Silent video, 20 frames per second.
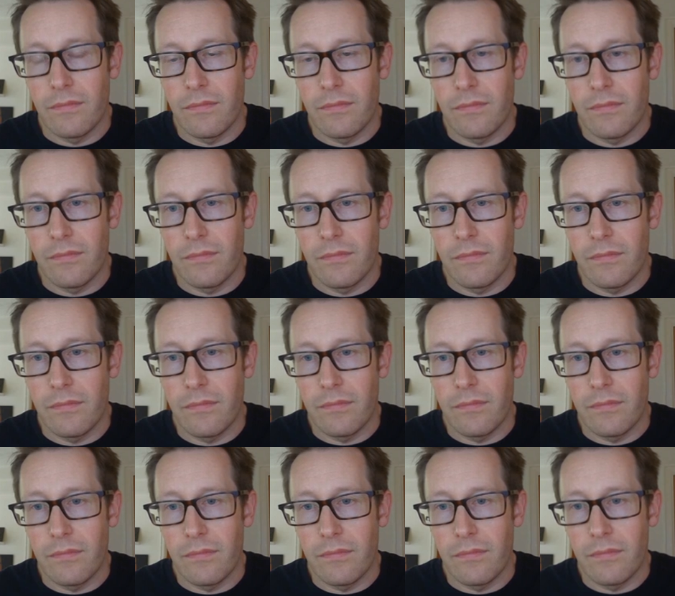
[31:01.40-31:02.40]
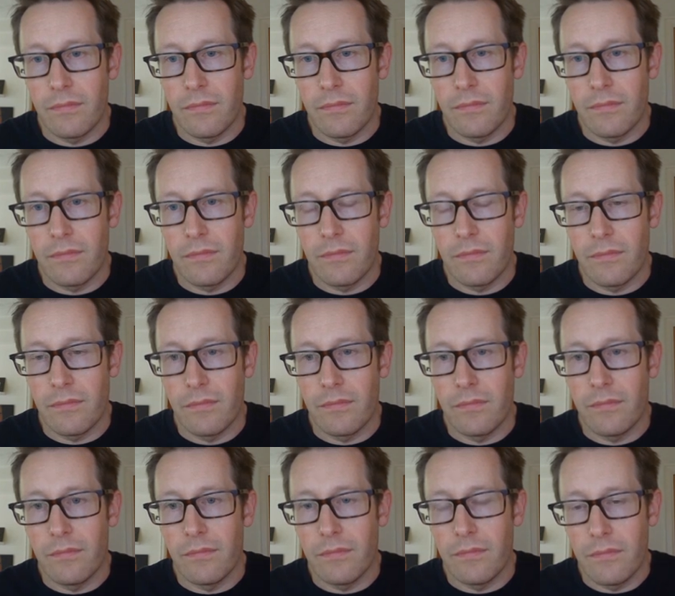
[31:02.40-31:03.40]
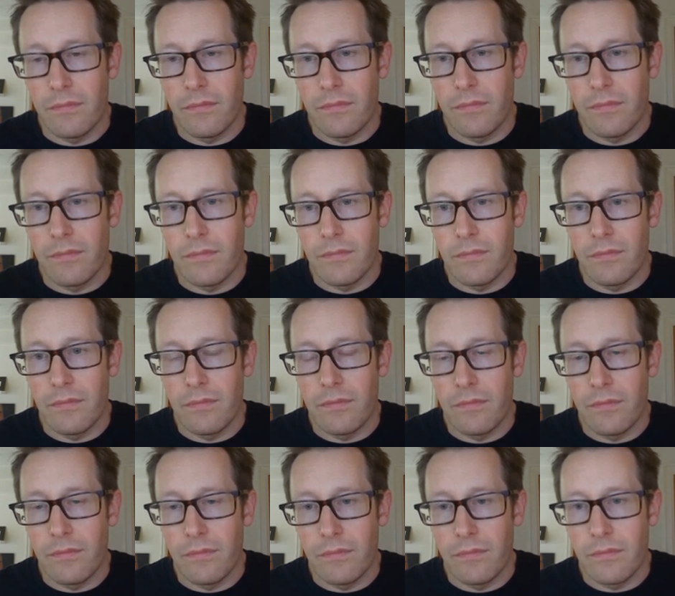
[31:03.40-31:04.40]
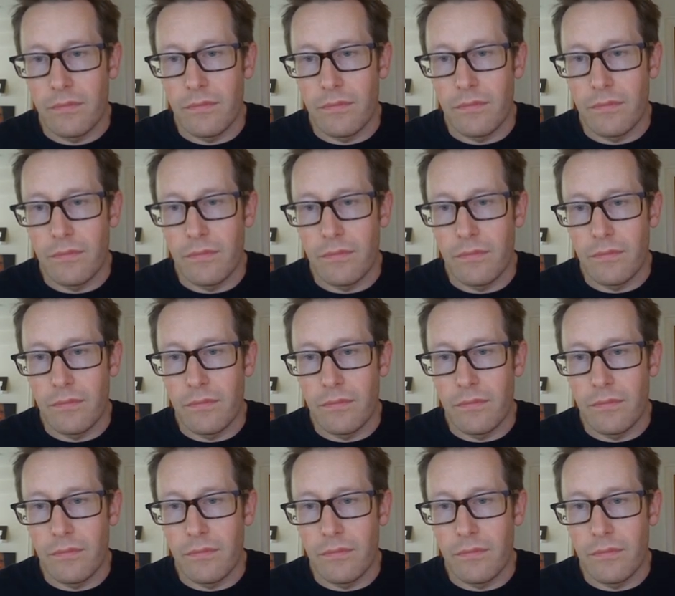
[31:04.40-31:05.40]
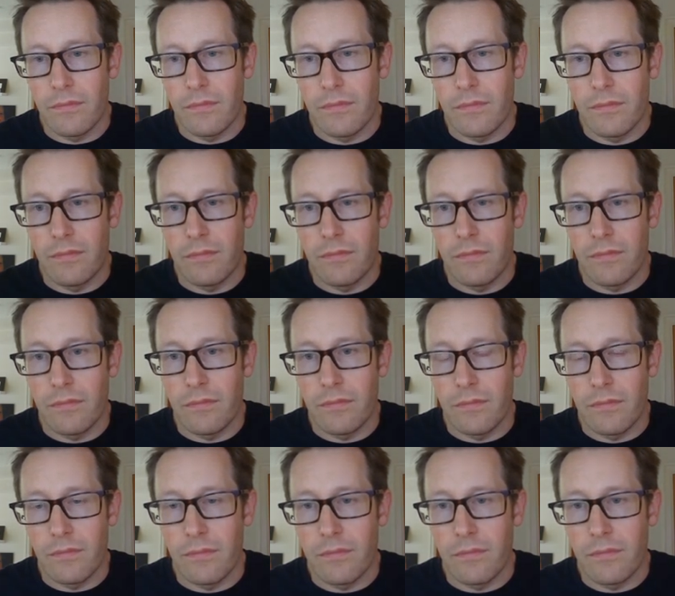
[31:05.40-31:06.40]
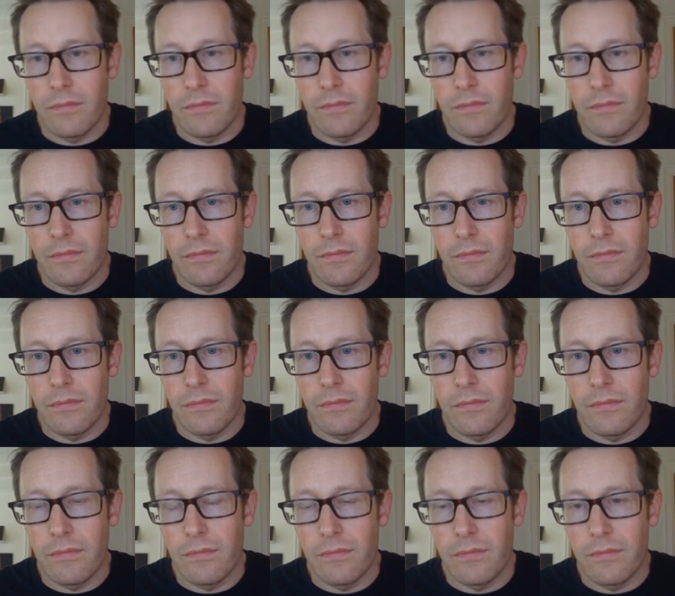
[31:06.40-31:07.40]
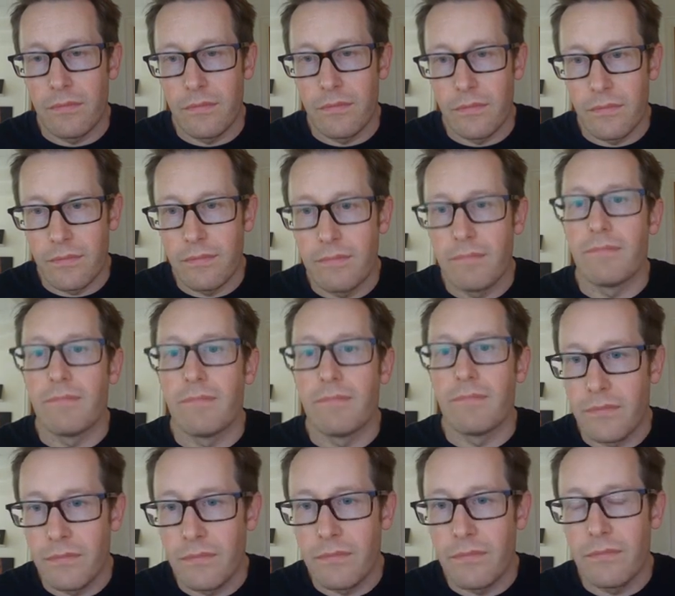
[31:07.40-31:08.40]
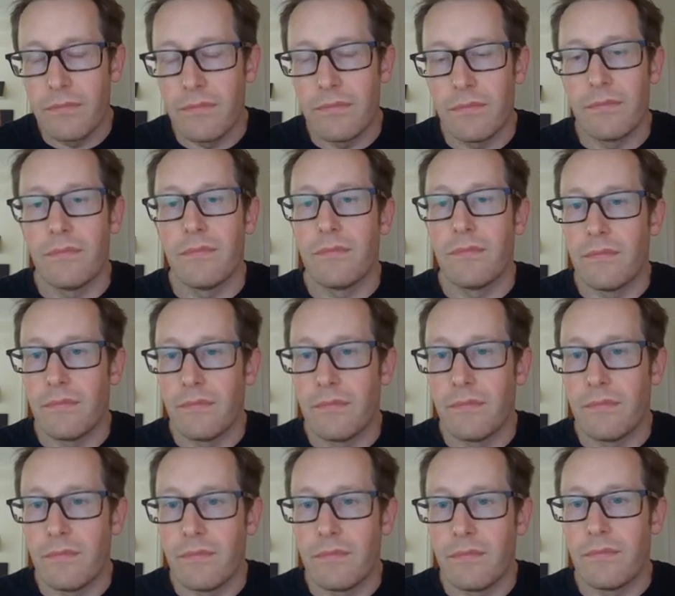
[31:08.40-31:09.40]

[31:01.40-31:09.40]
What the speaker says: The person shown says nothing.